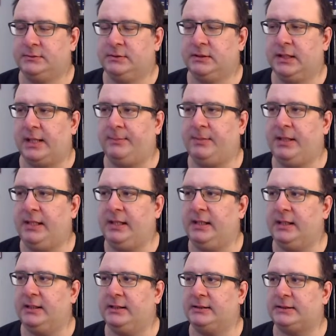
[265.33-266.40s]
Let
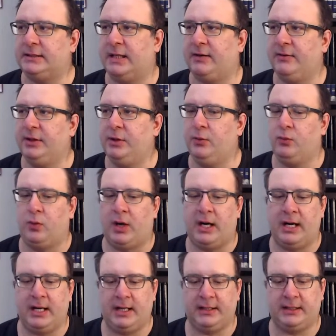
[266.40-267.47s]
me tell you
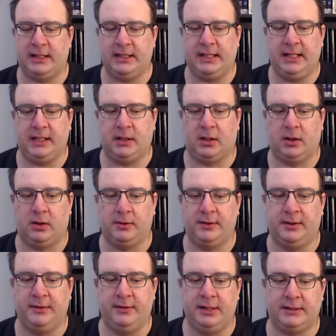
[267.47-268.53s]
why I think he called
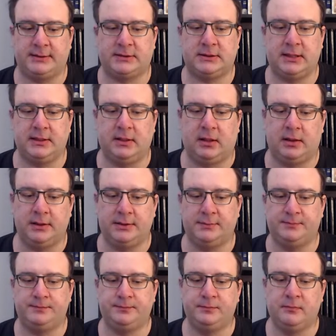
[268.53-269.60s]
the synod.
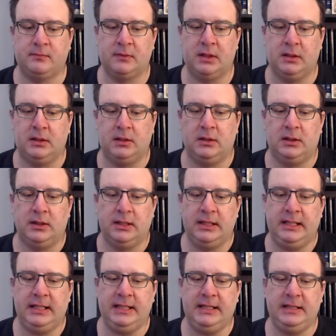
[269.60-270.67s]

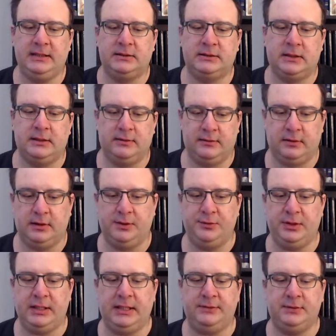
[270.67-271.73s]

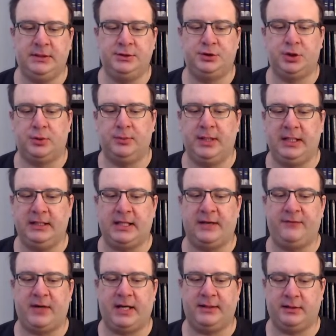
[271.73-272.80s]
In Germany,
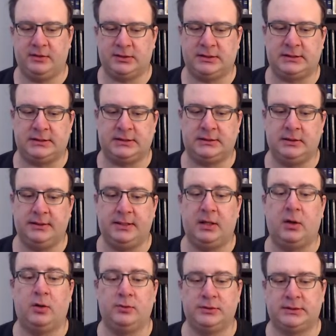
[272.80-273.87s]
they've had their
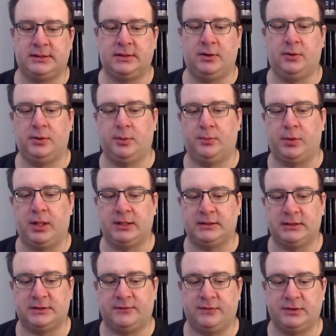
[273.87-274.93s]
own synodal
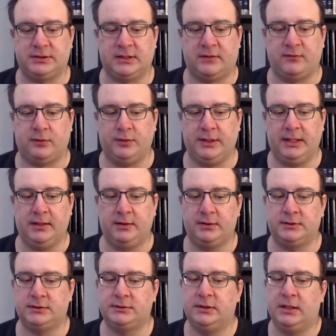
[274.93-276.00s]
process for several
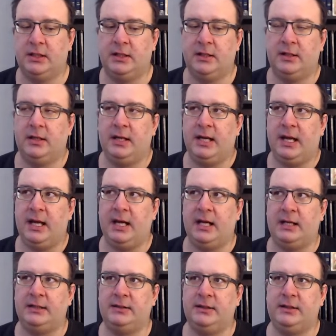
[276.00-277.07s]
years,
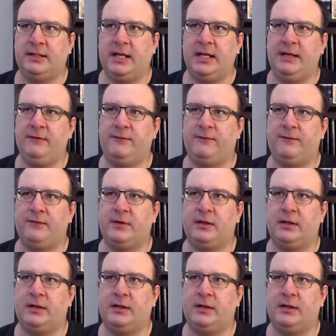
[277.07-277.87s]
and they've